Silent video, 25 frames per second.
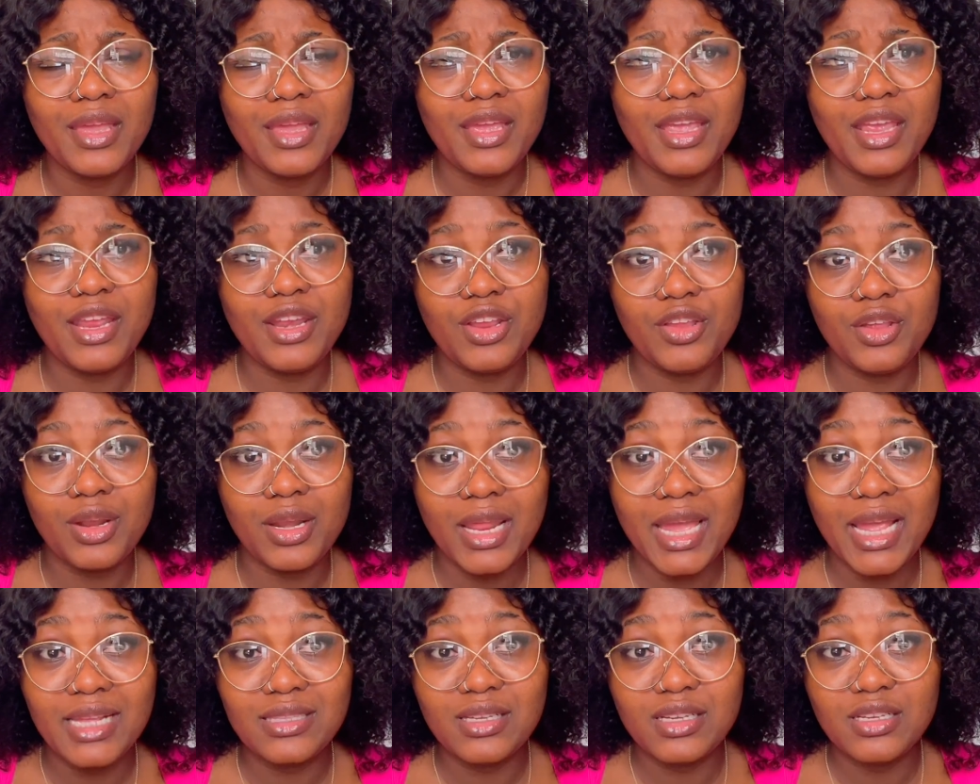In the
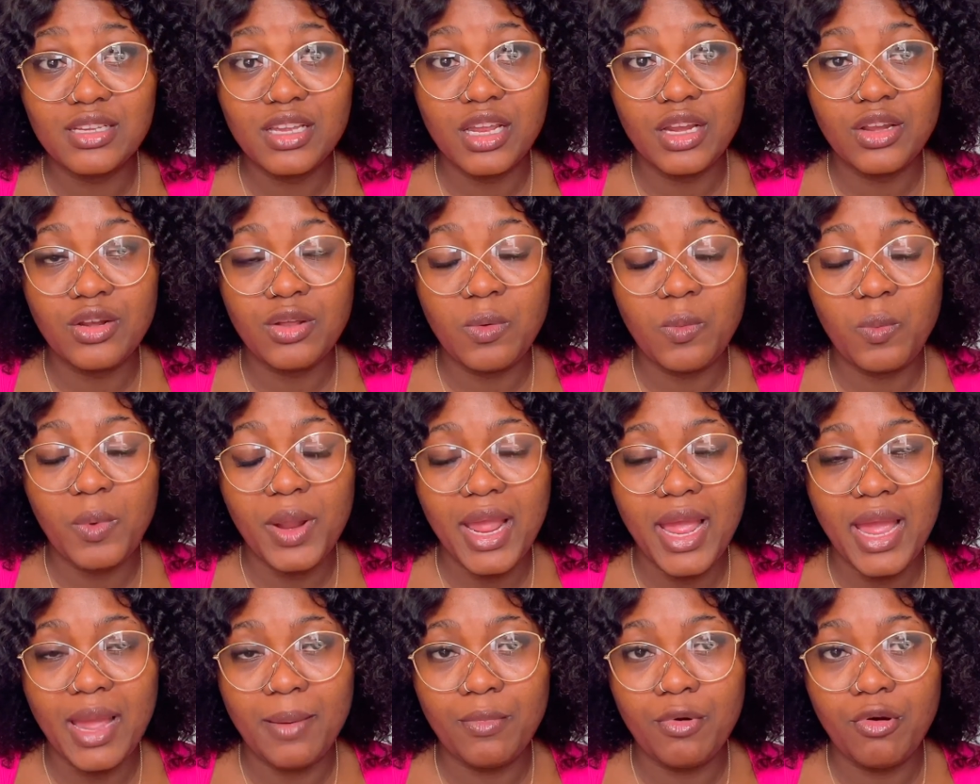United Kingdom,
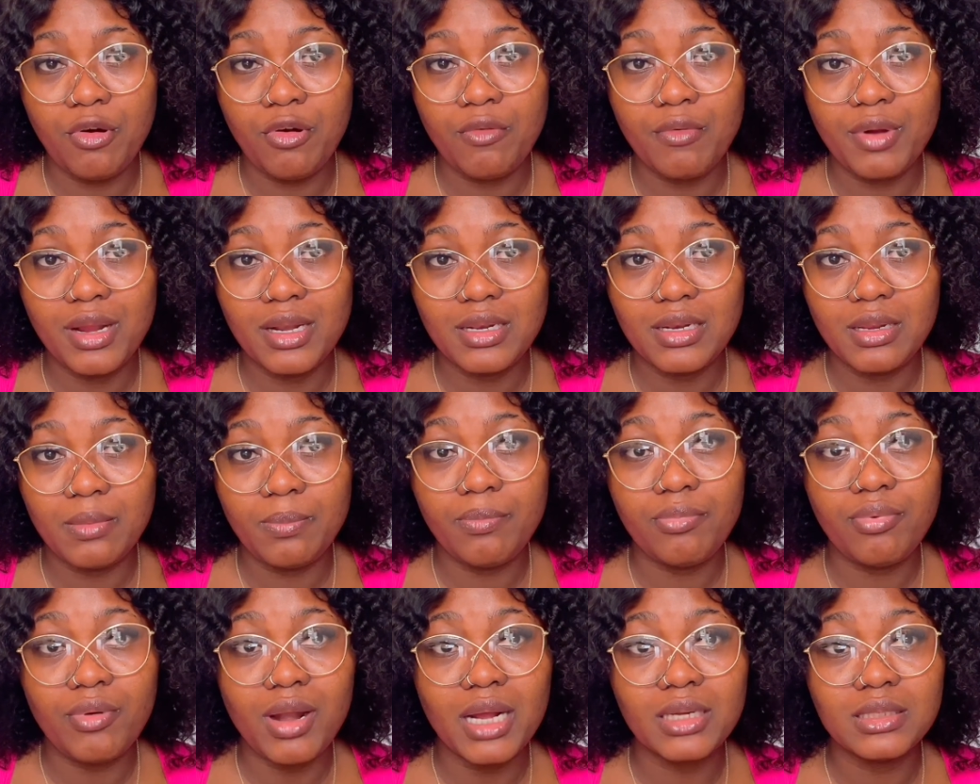where I'm currently
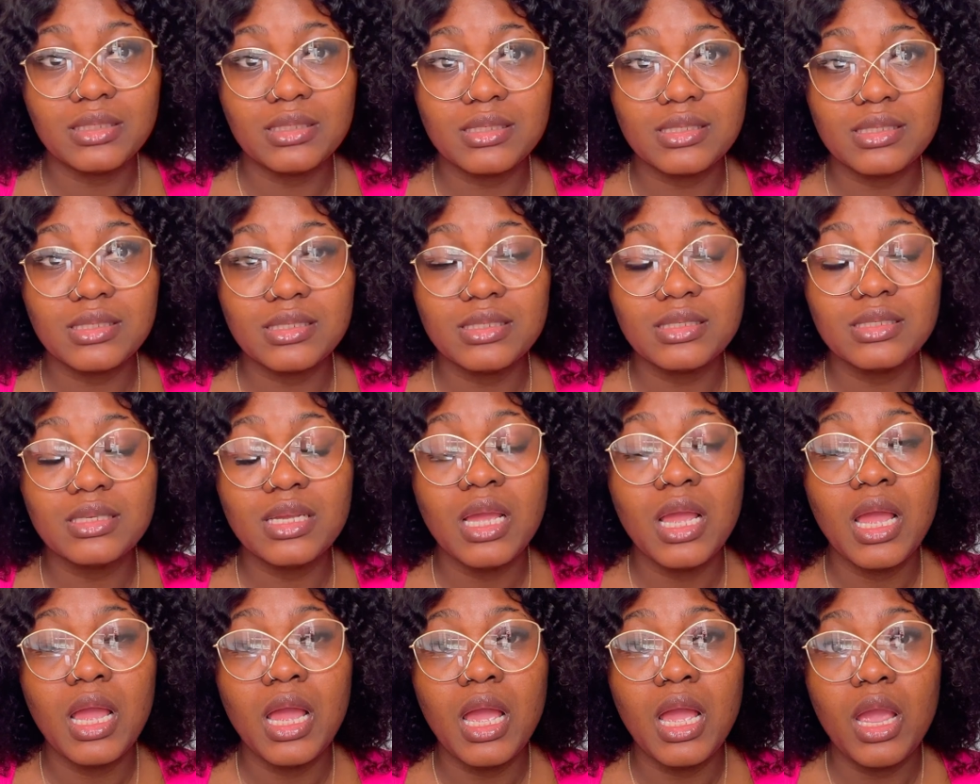practicing,
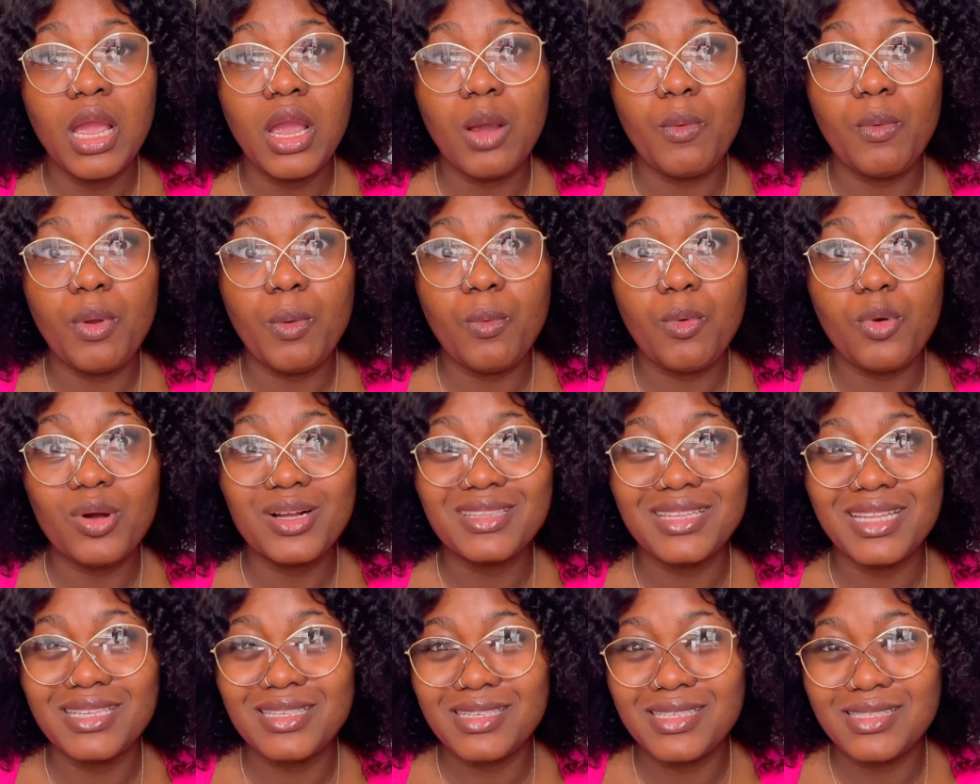we
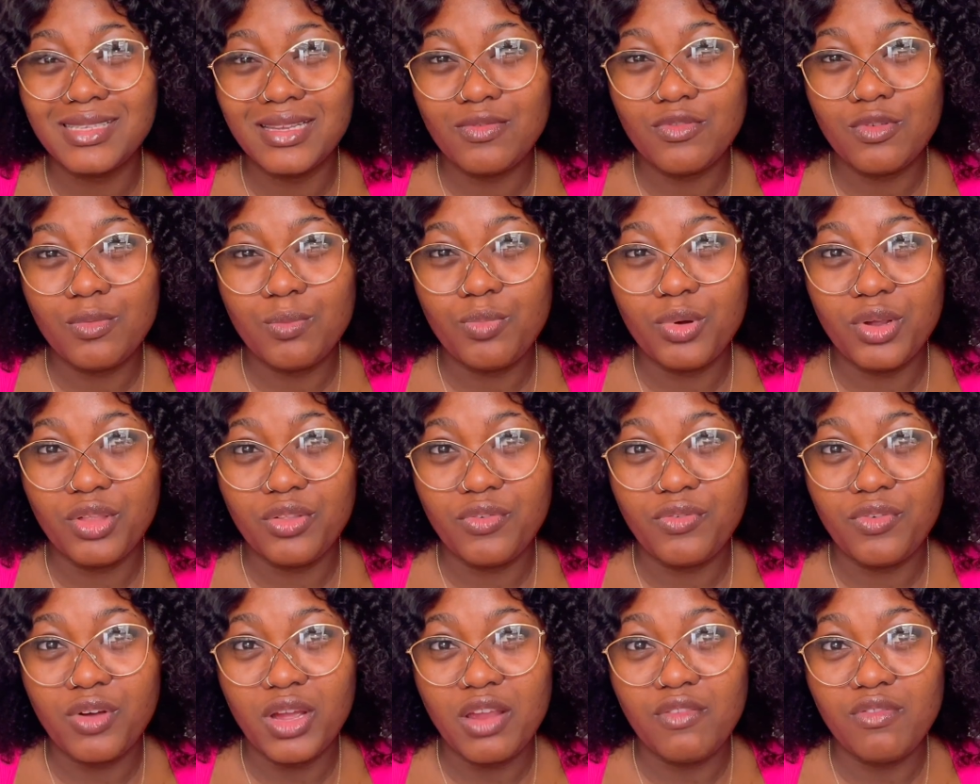work
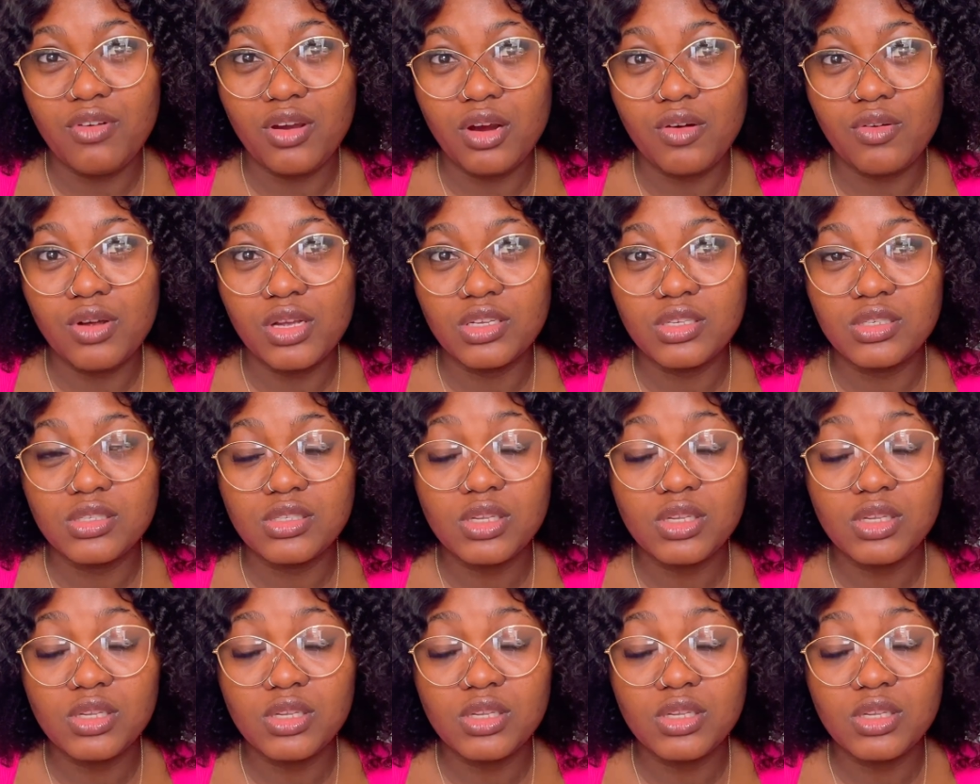37.5 hours.